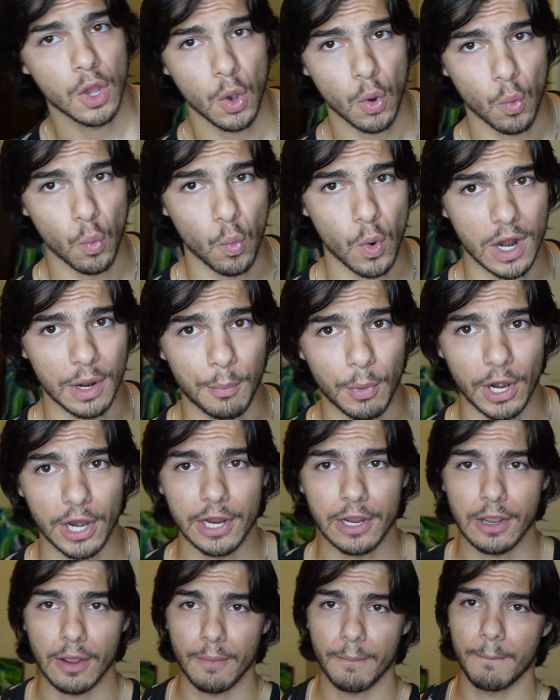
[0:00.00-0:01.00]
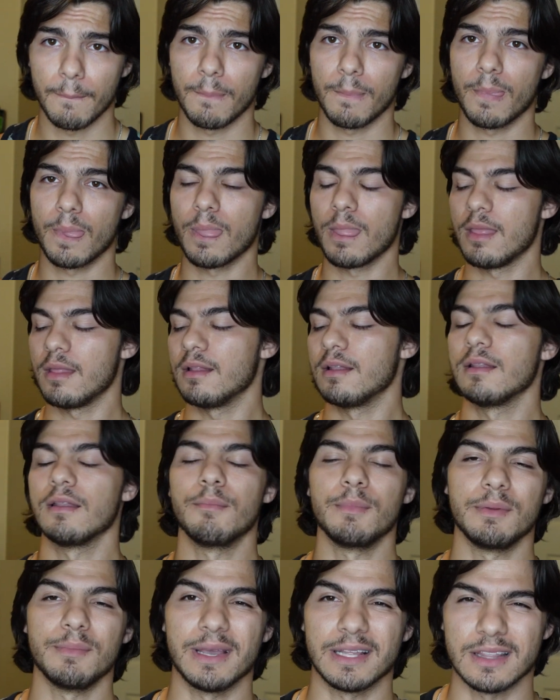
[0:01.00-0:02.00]
What a break. Let
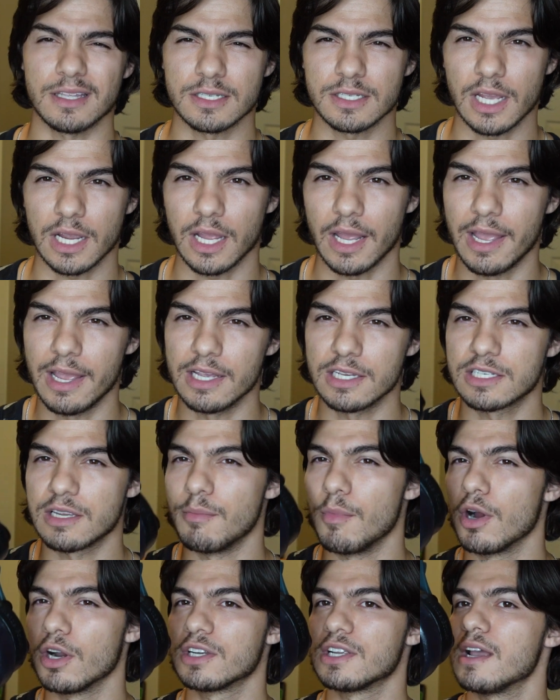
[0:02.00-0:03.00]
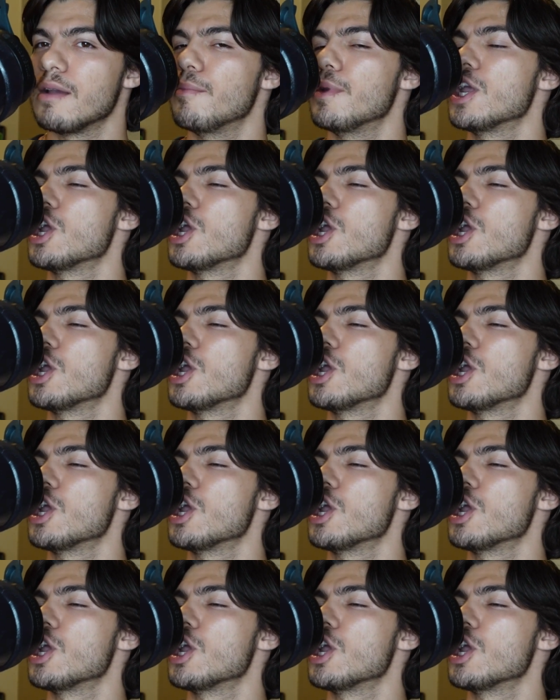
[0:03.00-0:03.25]
me make this like an ASMR type